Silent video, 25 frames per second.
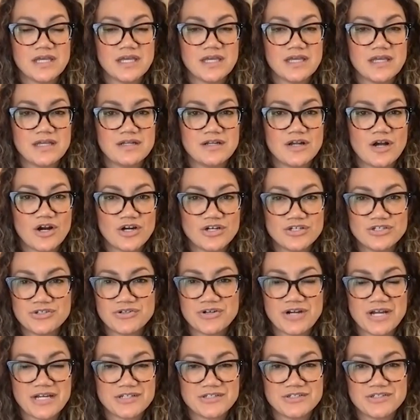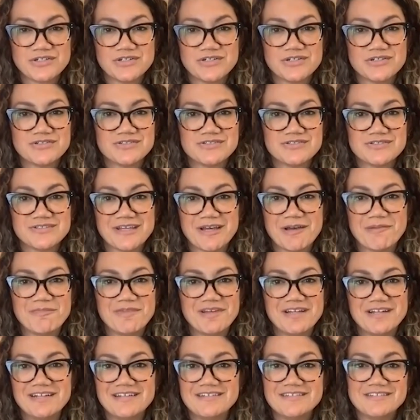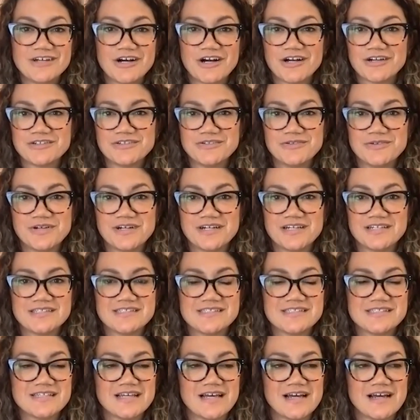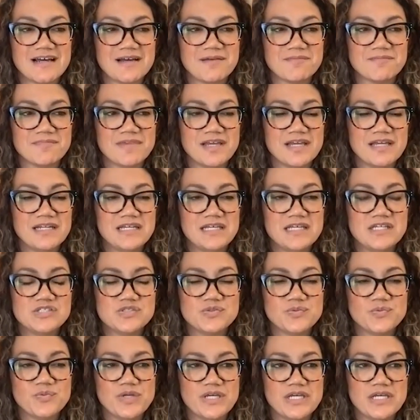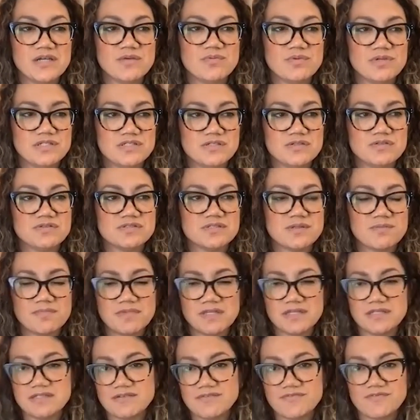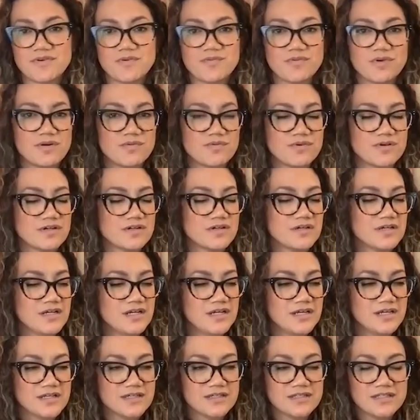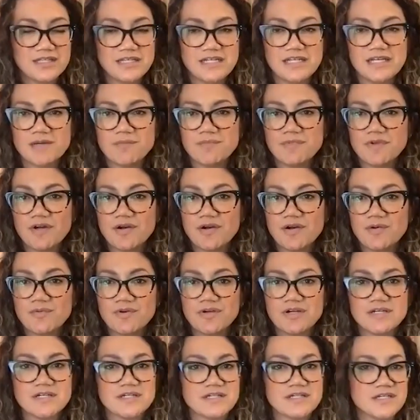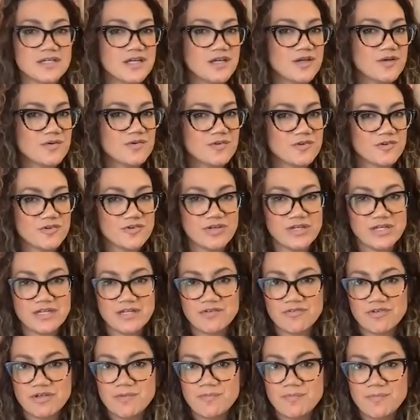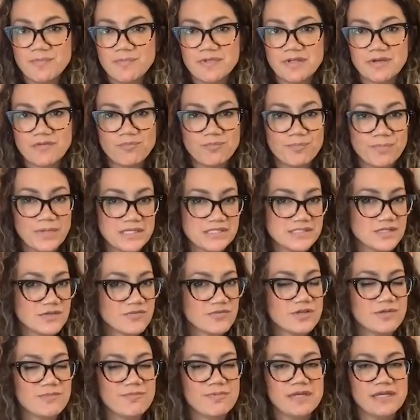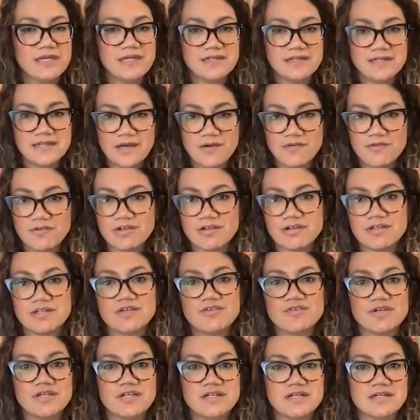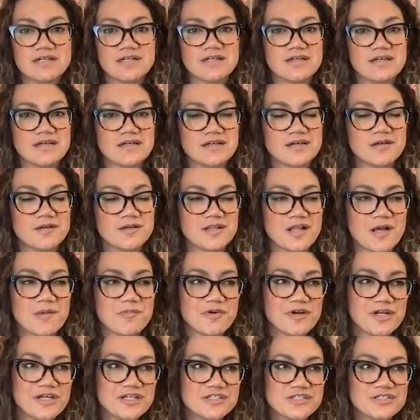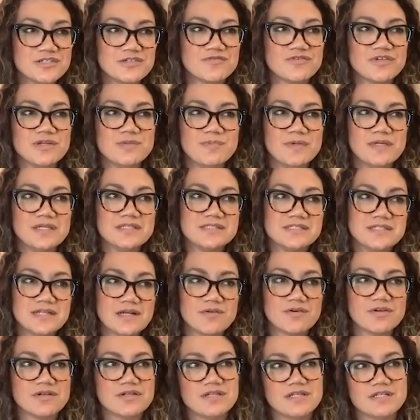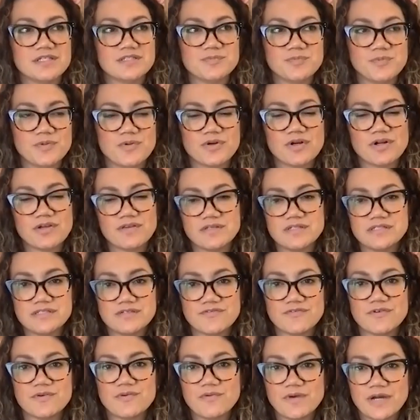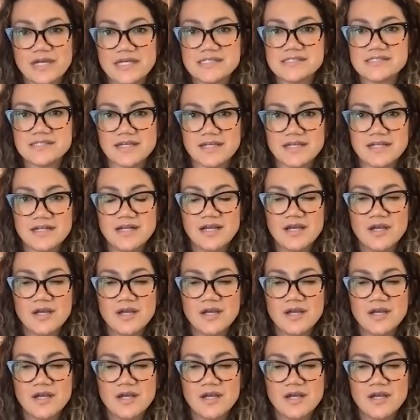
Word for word: and art directors come in and talk to us. Um, and each week we do something different where we're cleaning up the artwork, we're creating re- the basic repeat. Now we're going to create a, a conglomeration of repeats. And now we're going to explore all the different ways that